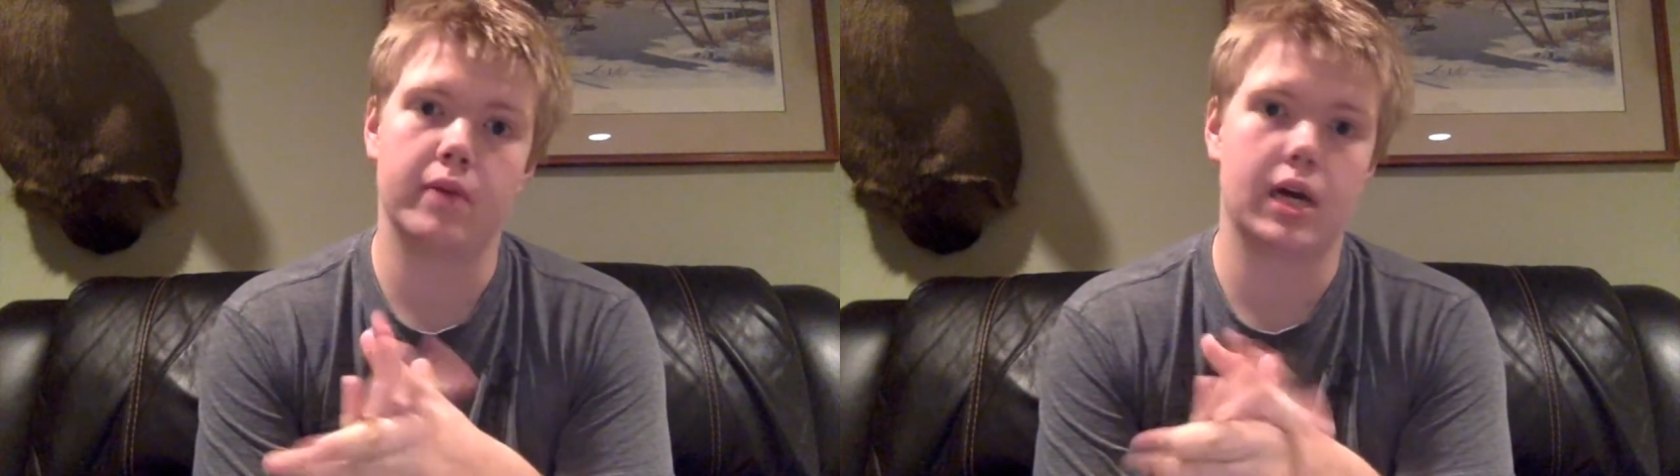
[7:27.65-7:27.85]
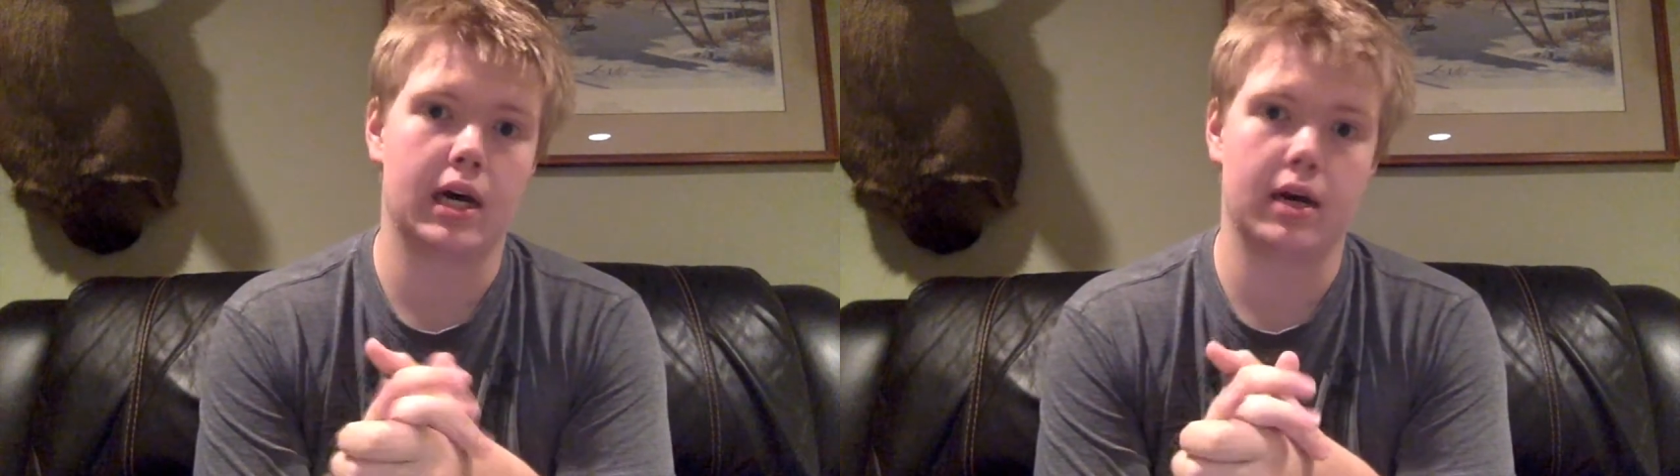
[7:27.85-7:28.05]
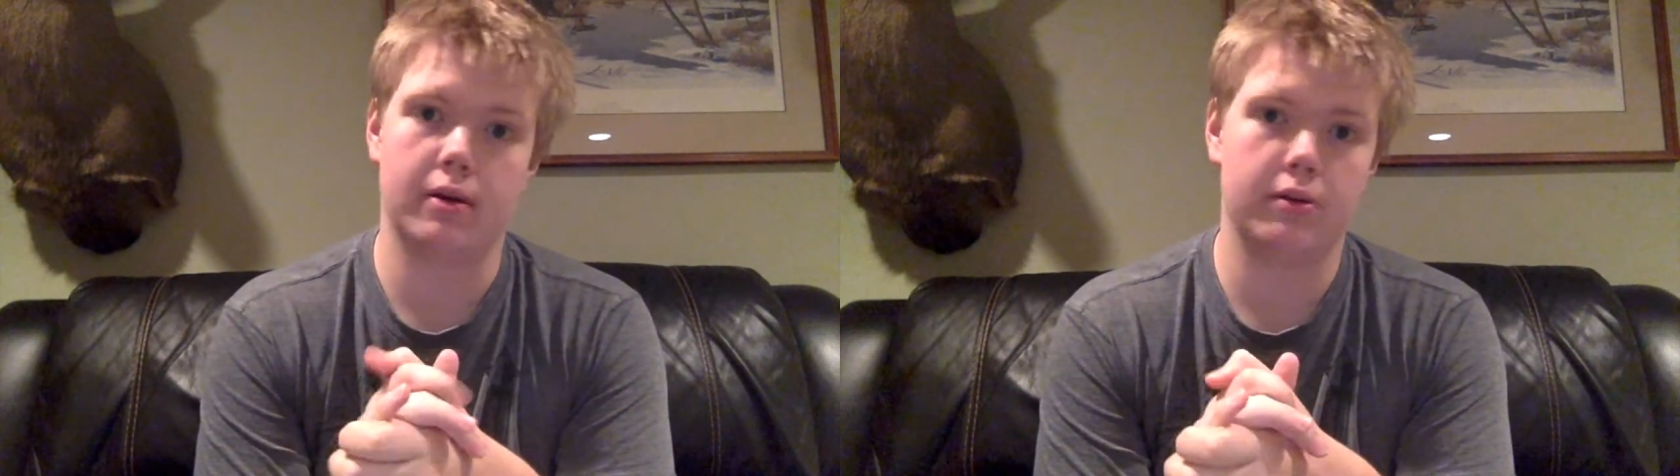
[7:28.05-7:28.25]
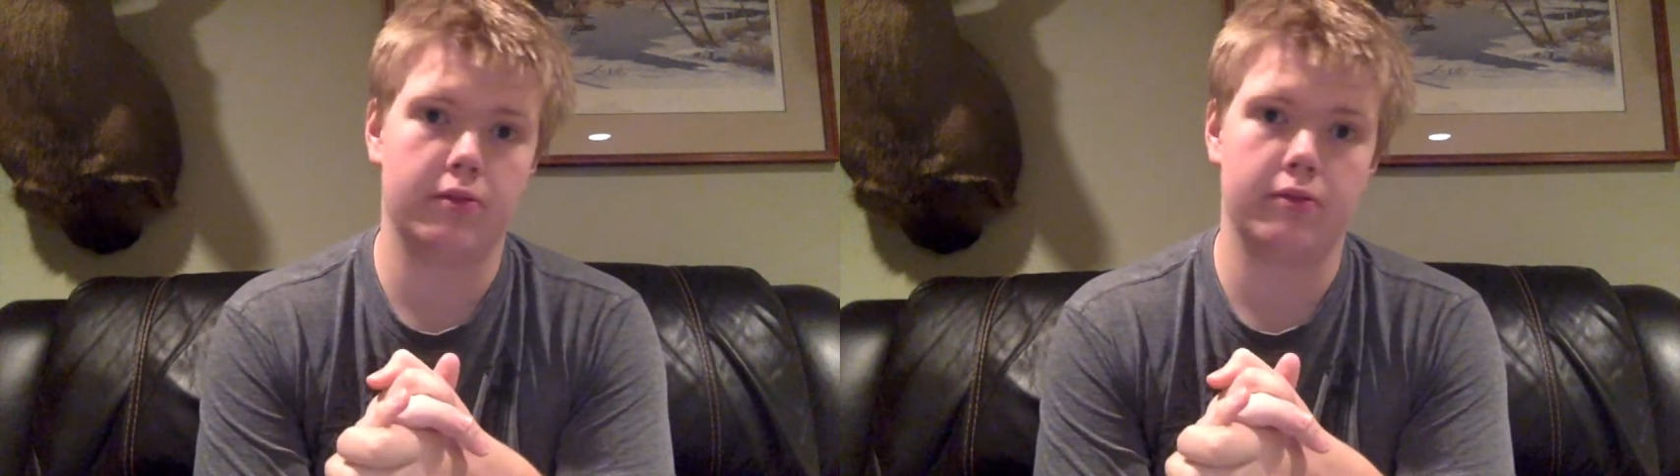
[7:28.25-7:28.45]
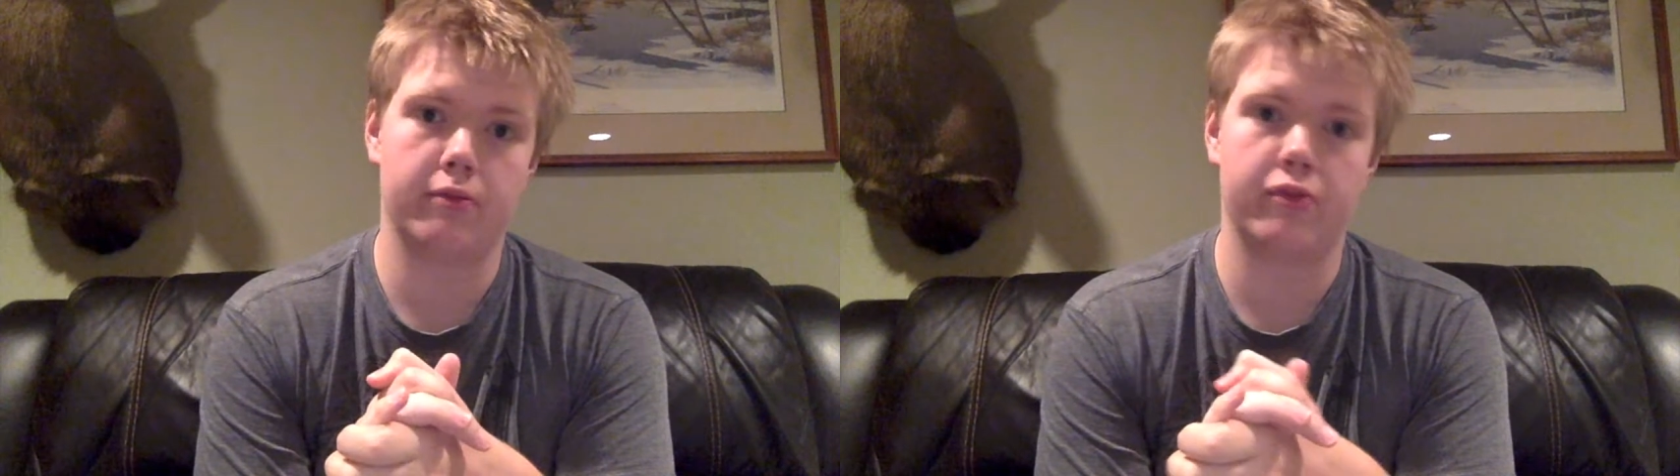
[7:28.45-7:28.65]

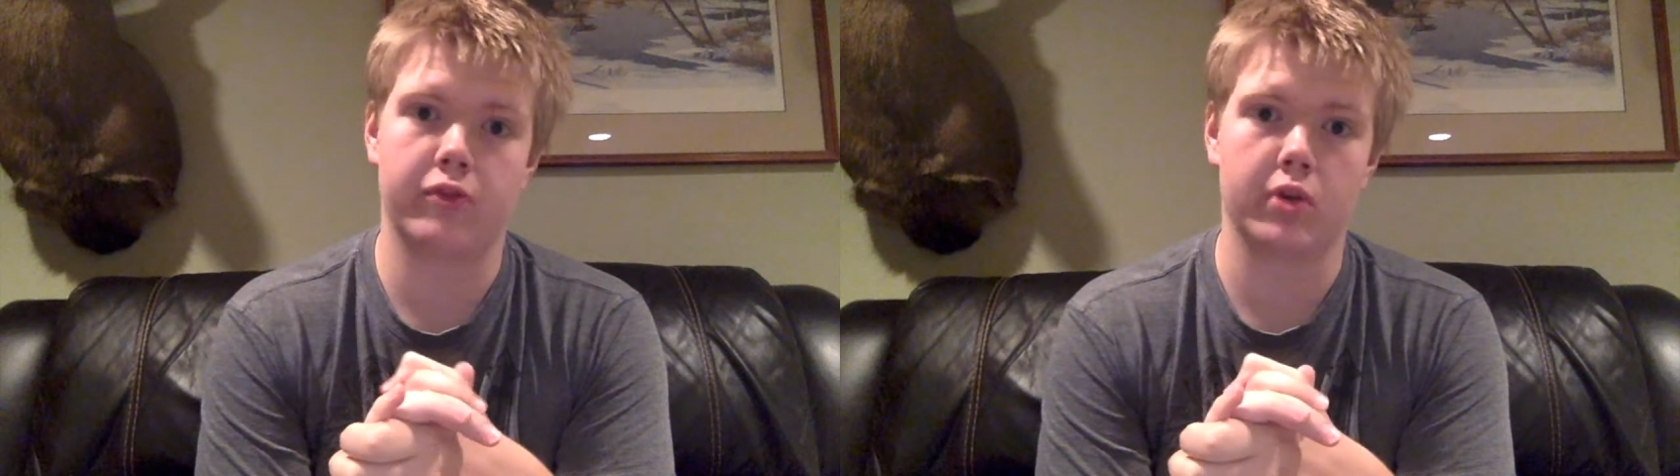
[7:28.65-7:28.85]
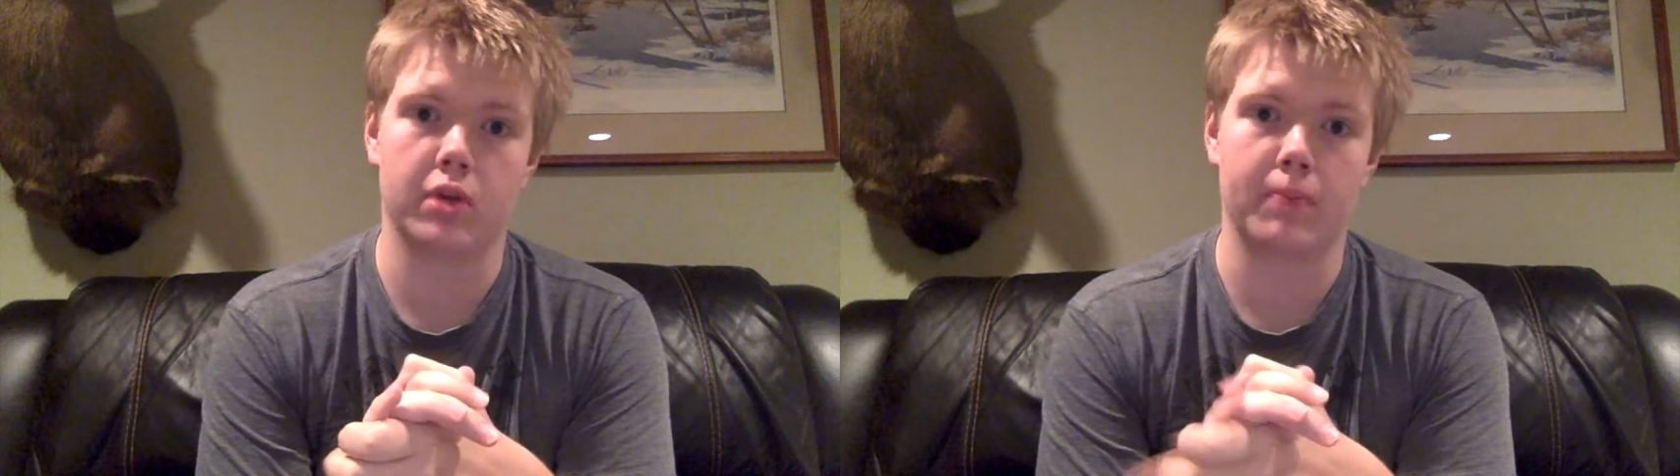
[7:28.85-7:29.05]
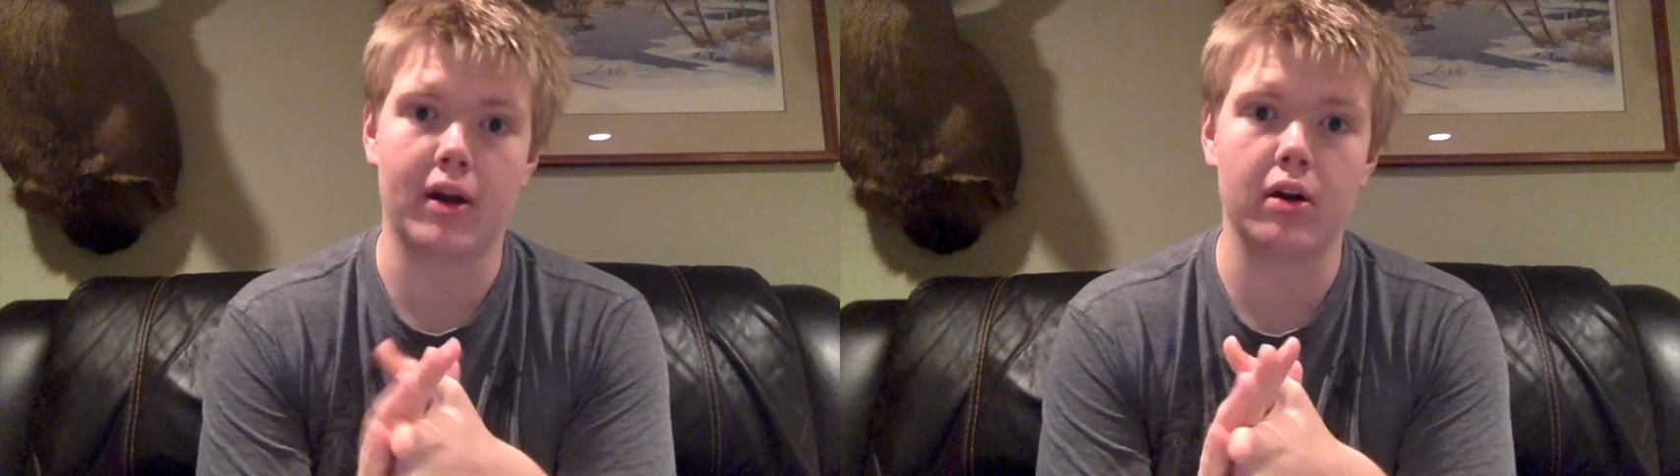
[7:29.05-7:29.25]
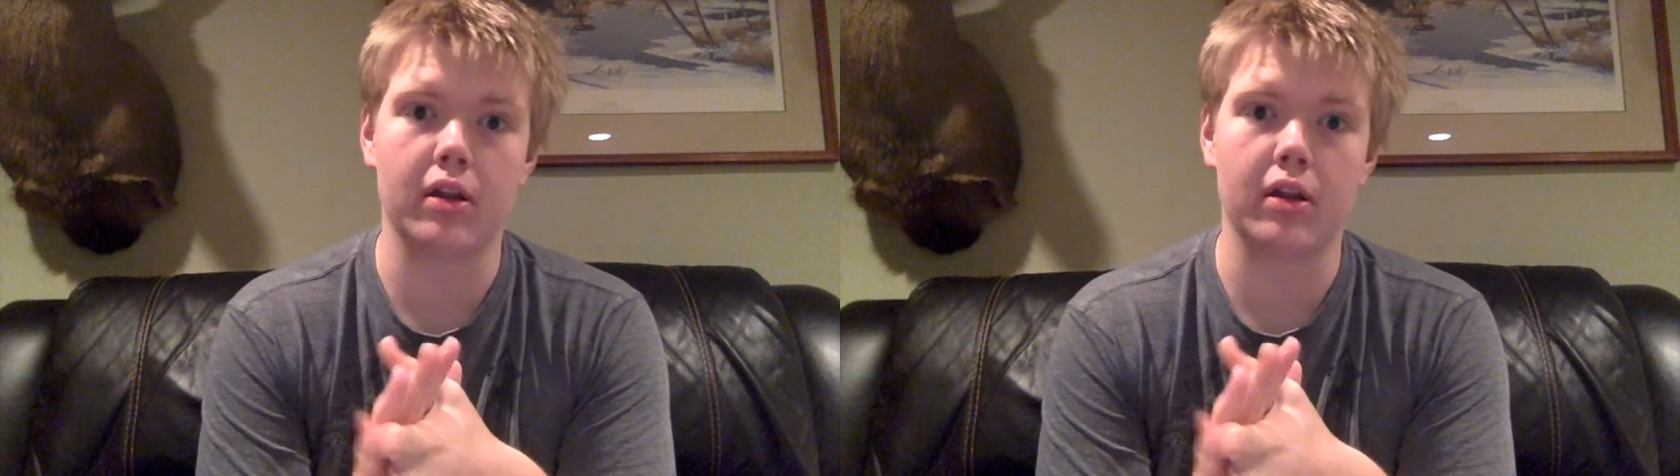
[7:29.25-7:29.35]
for the better.